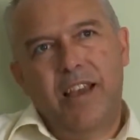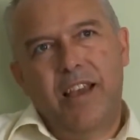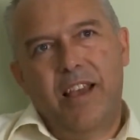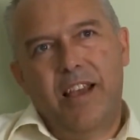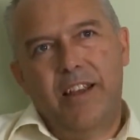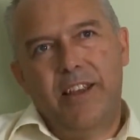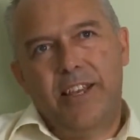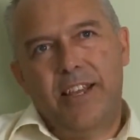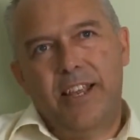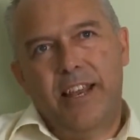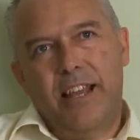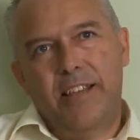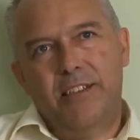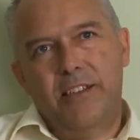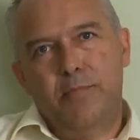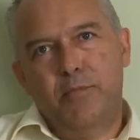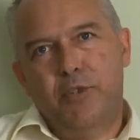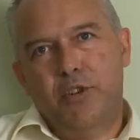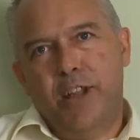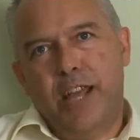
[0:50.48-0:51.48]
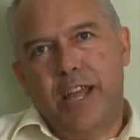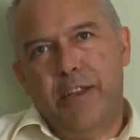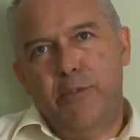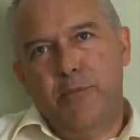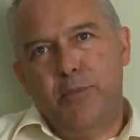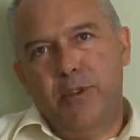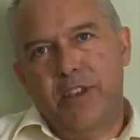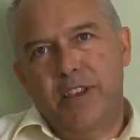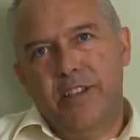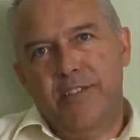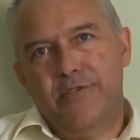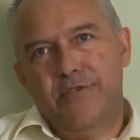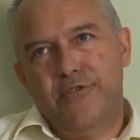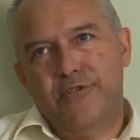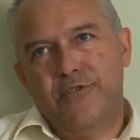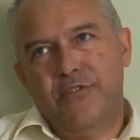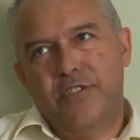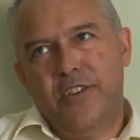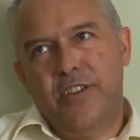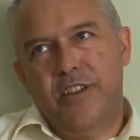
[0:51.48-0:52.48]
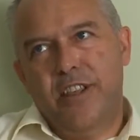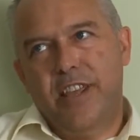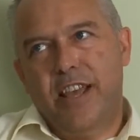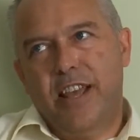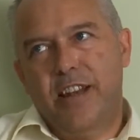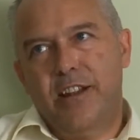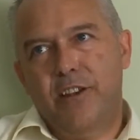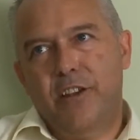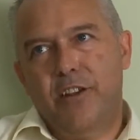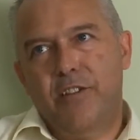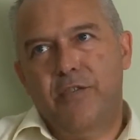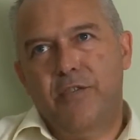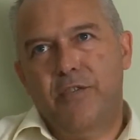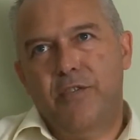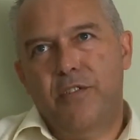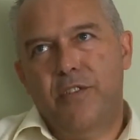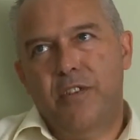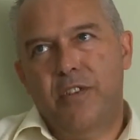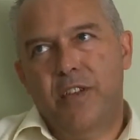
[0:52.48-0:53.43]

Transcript: and he collected model aeroplanes, and he had a lot of